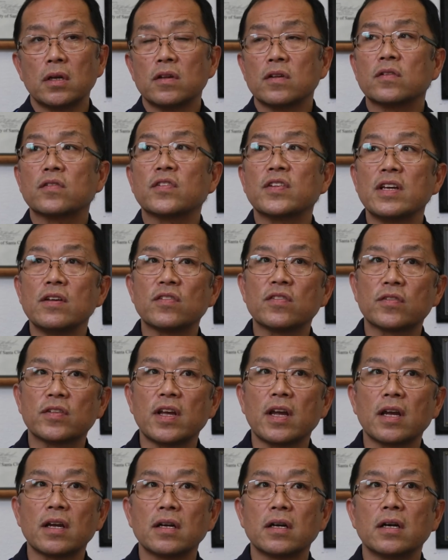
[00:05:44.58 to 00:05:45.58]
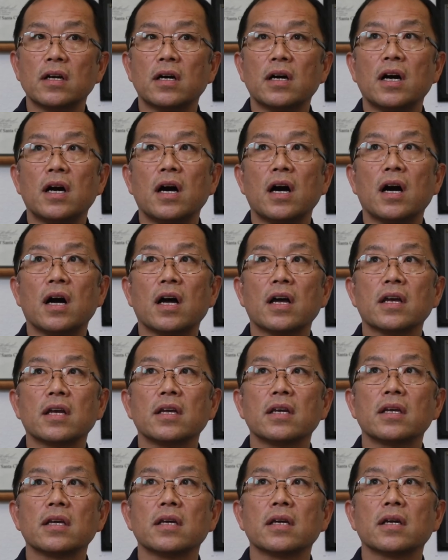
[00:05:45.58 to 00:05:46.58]
Since then,
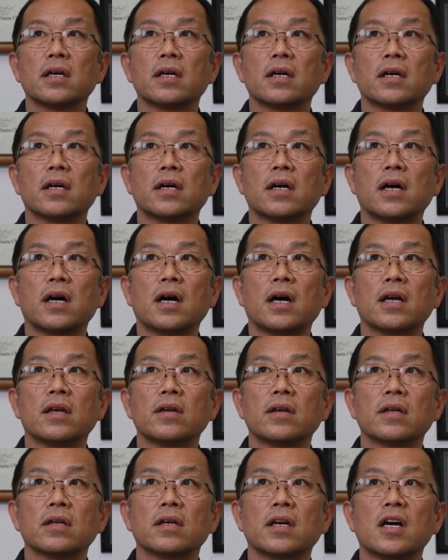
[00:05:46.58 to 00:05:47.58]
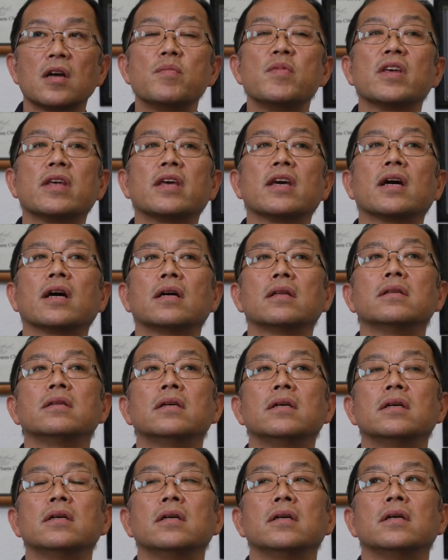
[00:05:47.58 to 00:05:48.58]
I, I, I
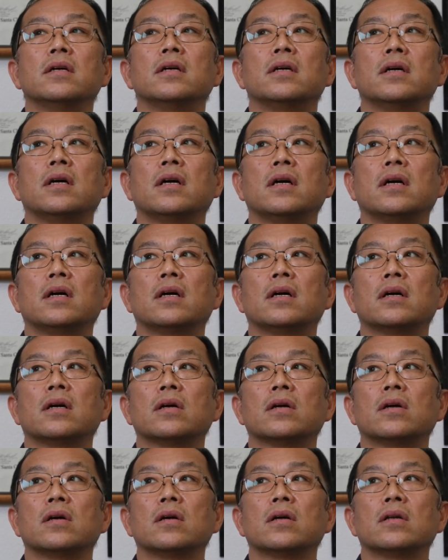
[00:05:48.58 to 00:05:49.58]
began uh,